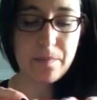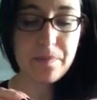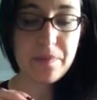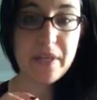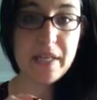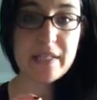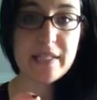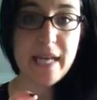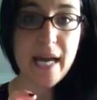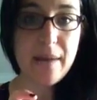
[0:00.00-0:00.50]

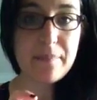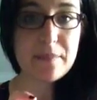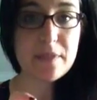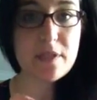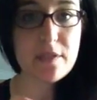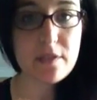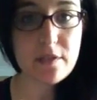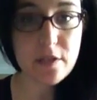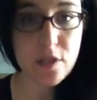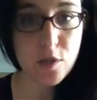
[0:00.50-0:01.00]
Adapt
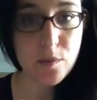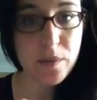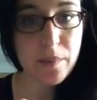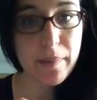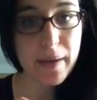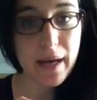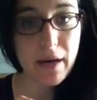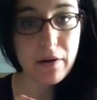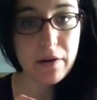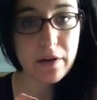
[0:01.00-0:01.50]
Stoma
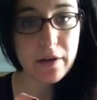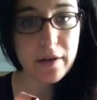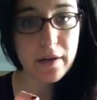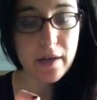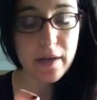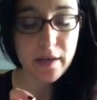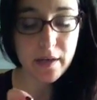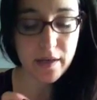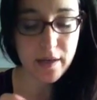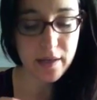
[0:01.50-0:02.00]
powder
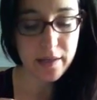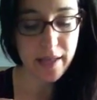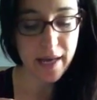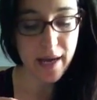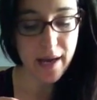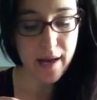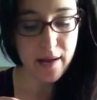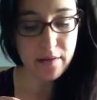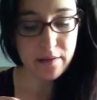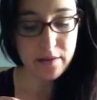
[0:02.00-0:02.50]
that
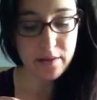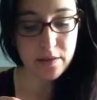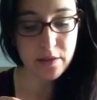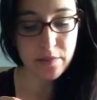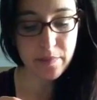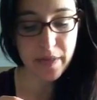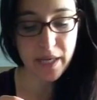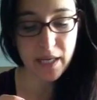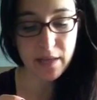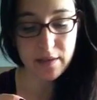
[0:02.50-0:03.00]
Hollister
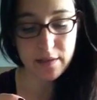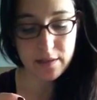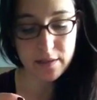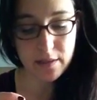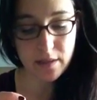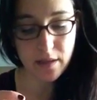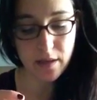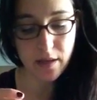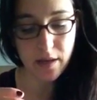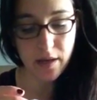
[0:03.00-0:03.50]

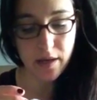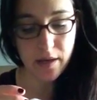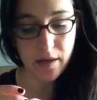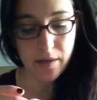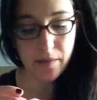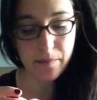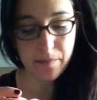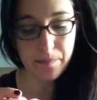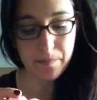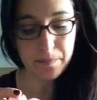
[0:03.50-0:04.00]
makes. I